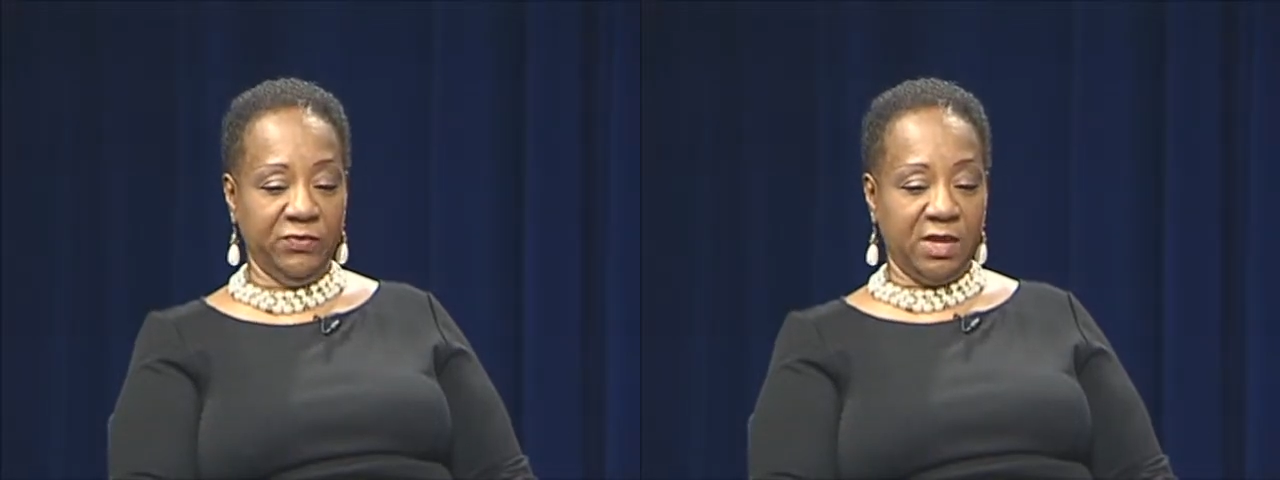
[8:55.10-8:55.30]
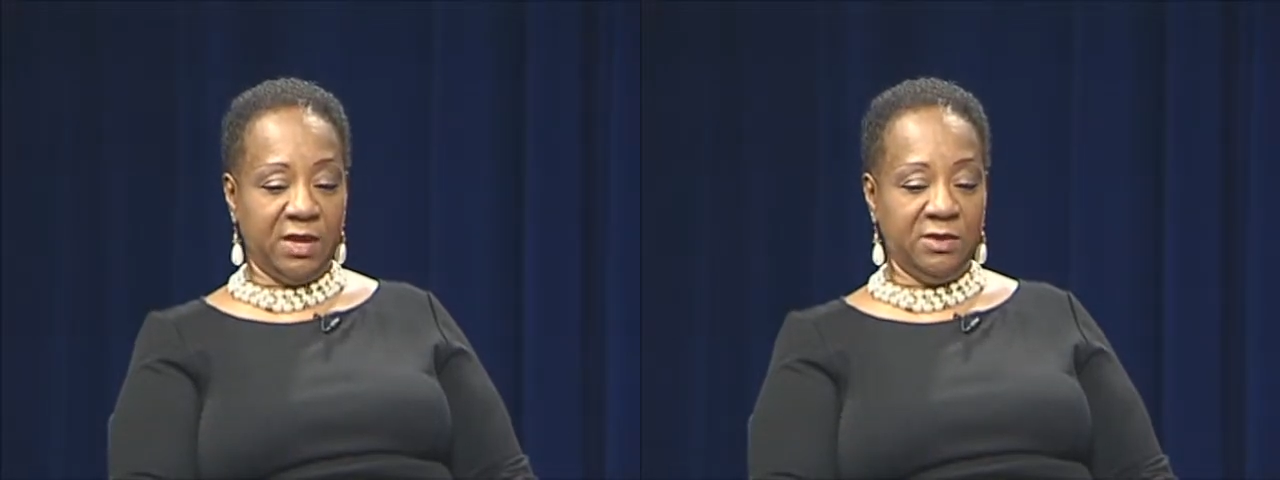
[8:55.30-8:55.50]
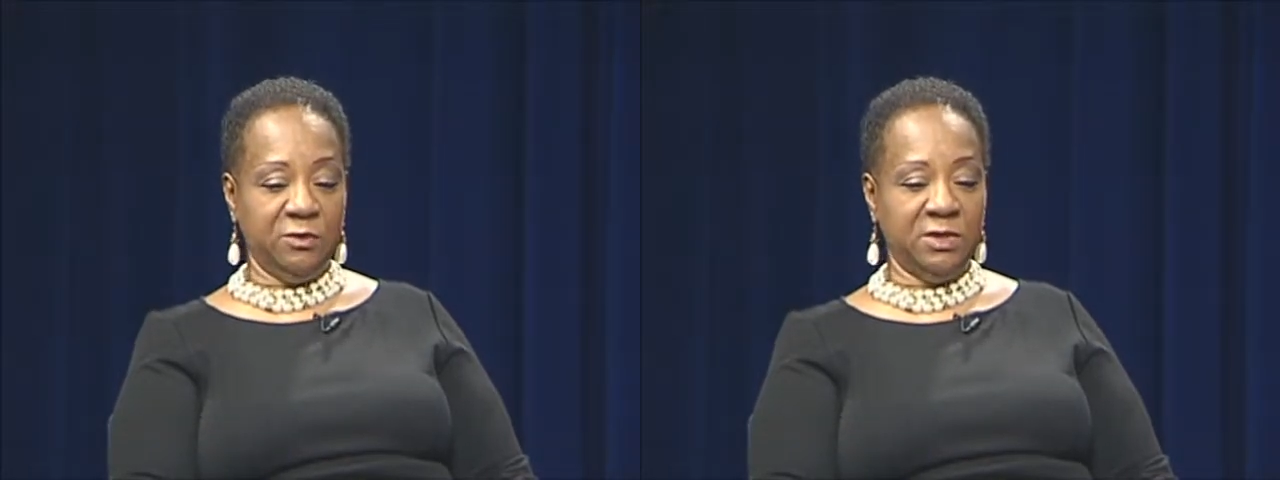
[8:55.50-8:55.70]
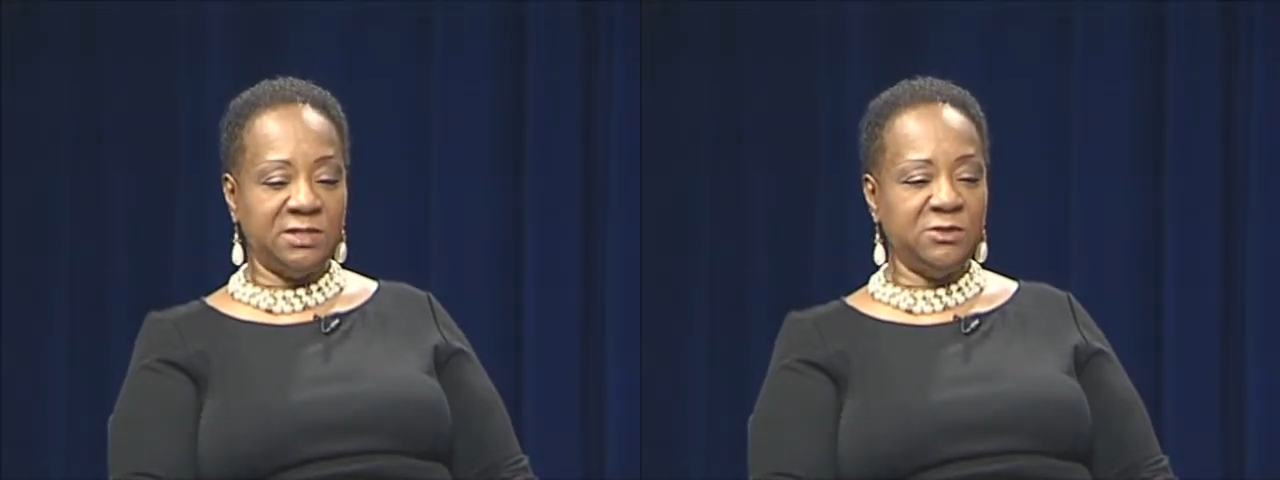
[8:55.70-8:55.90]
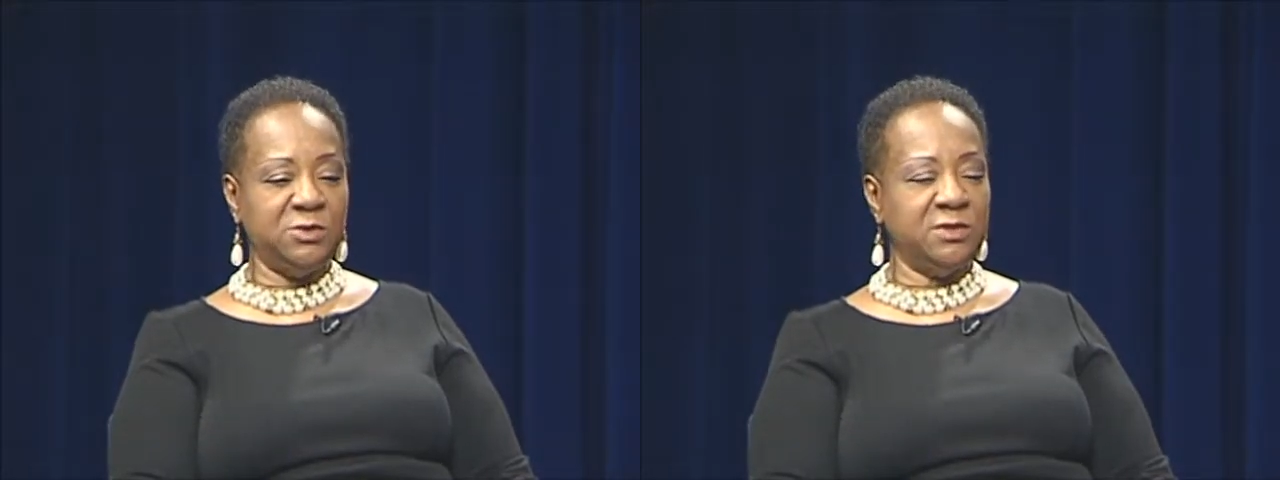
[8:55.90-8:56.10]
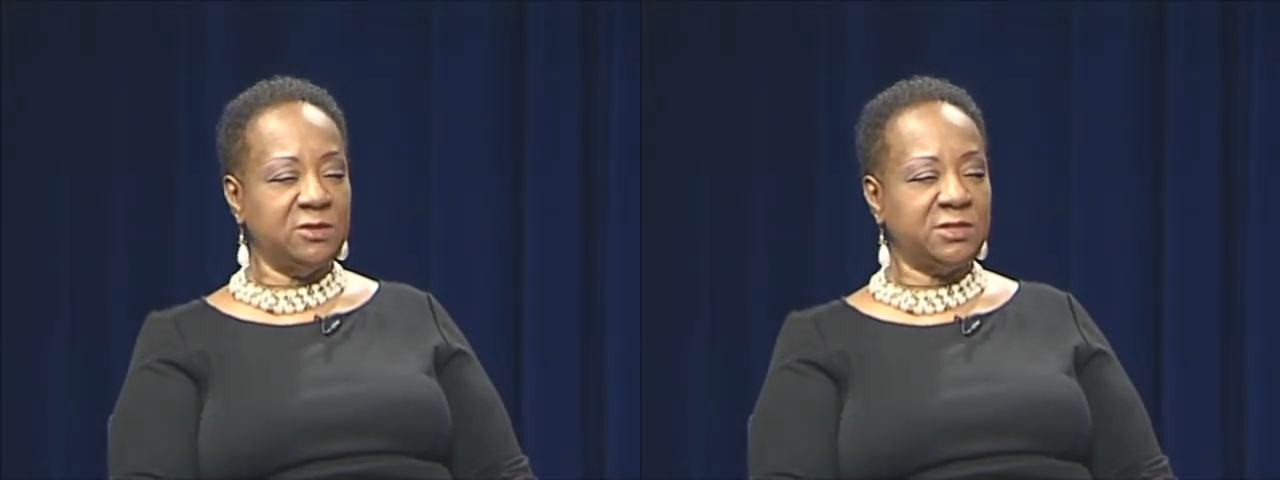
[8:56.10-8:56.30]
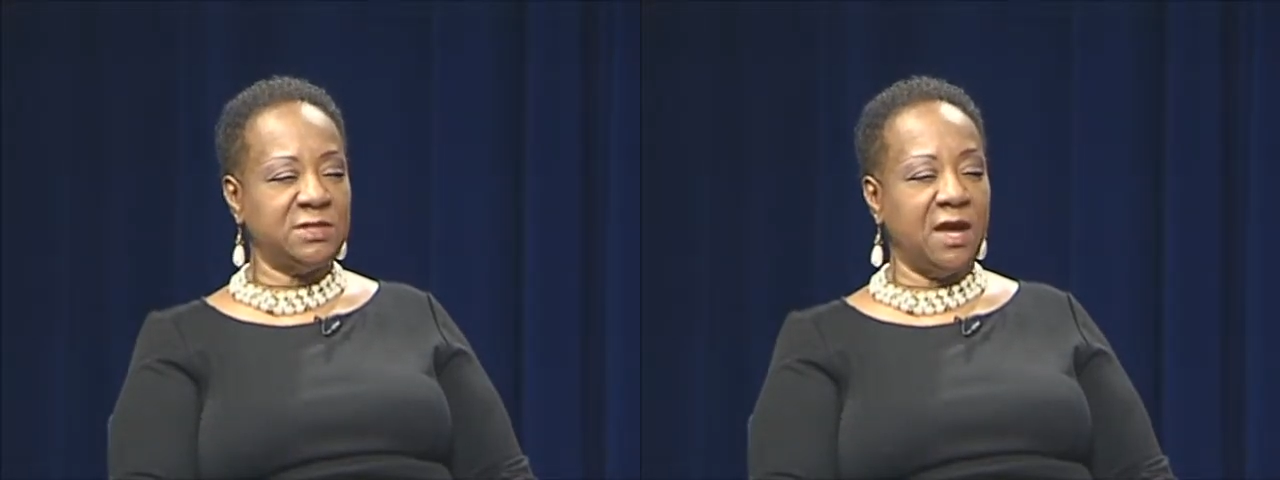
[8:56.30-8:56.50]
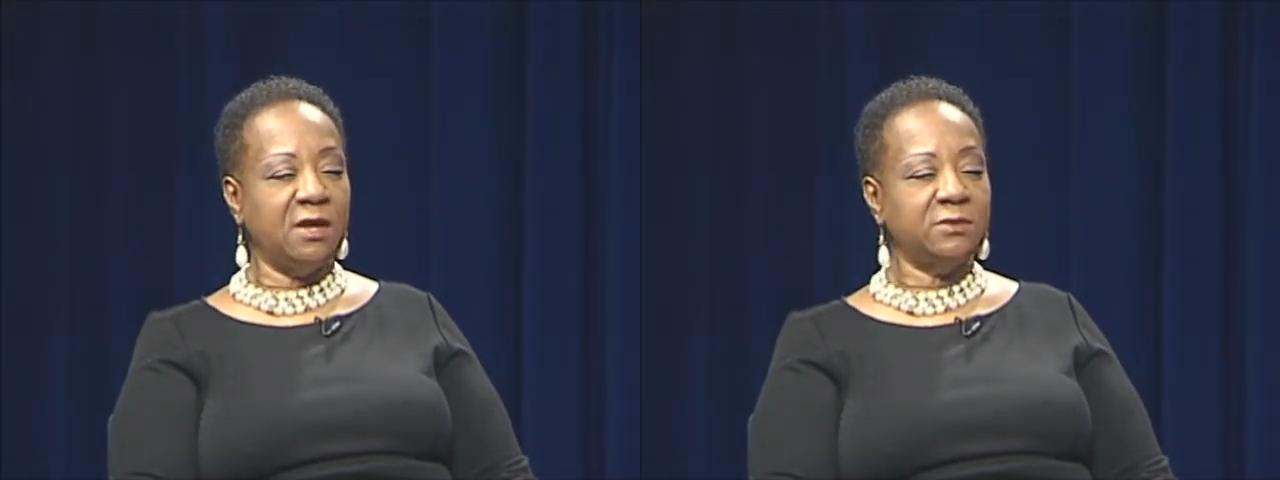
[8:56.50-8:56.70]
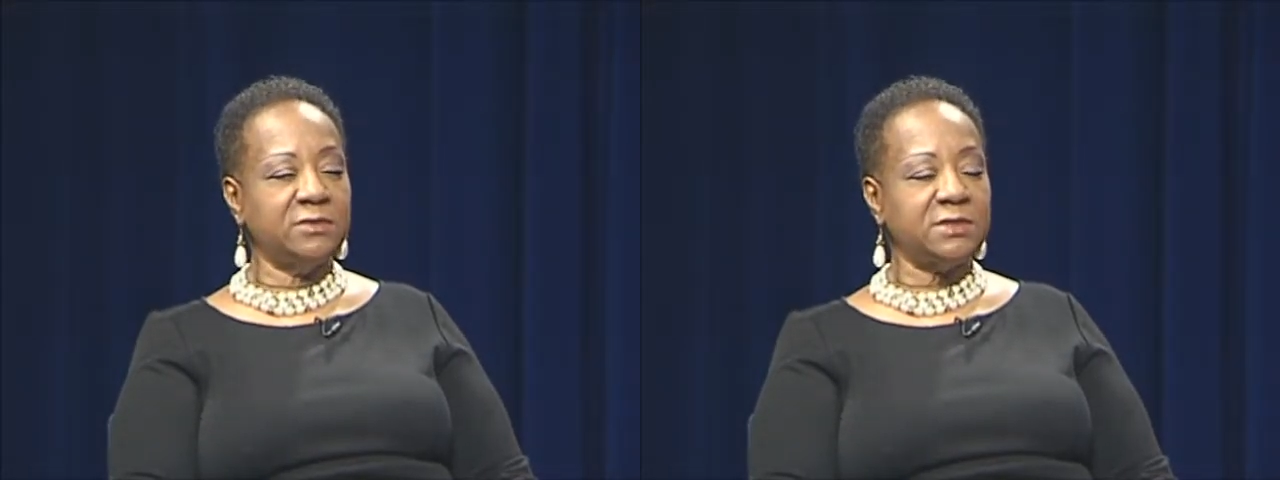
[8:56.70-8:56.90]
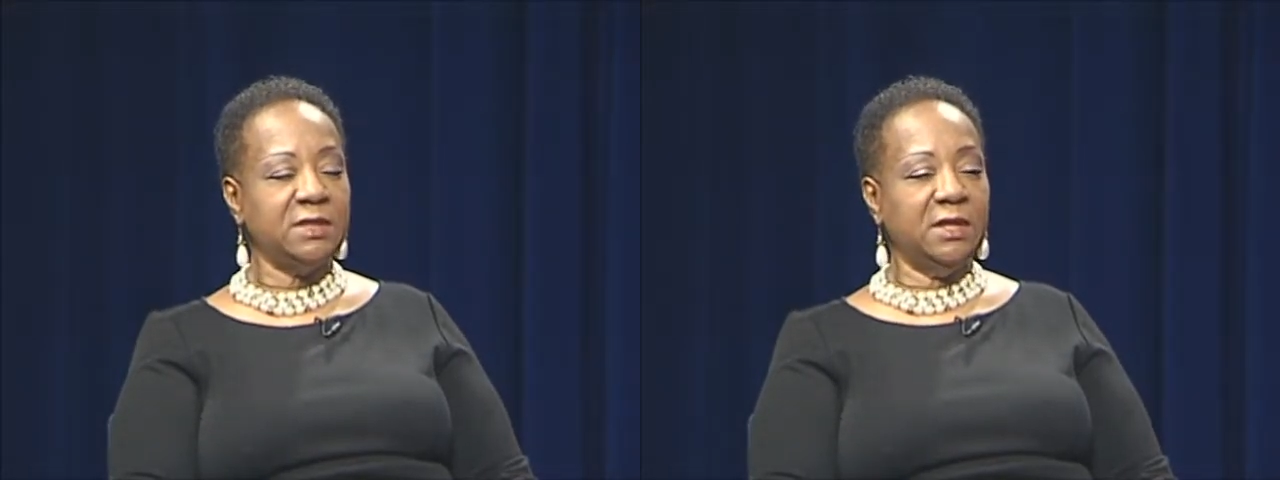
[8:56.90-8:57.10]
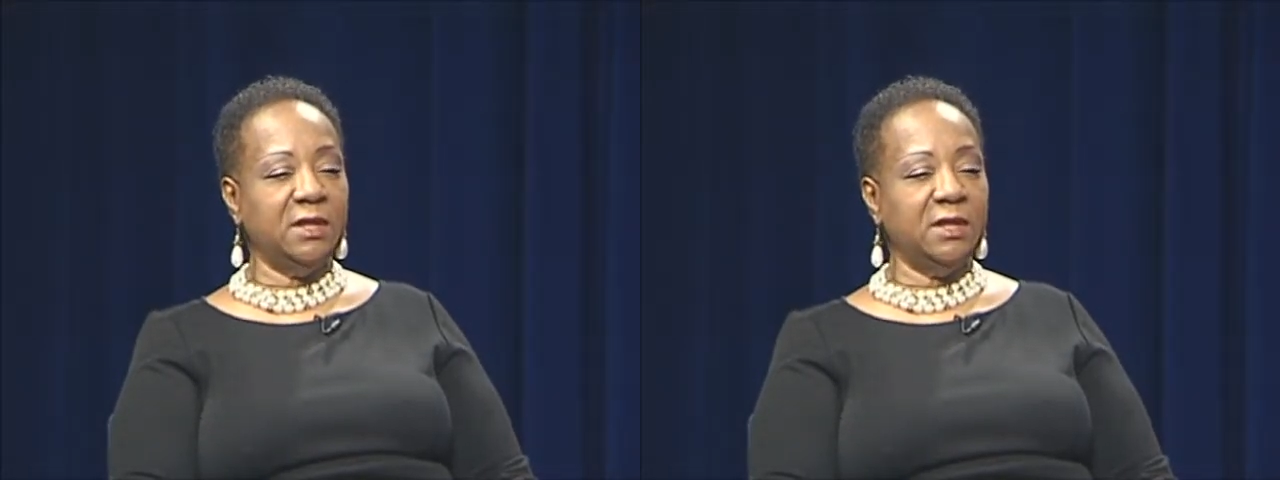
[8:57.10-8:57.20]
and you listen to their sounds,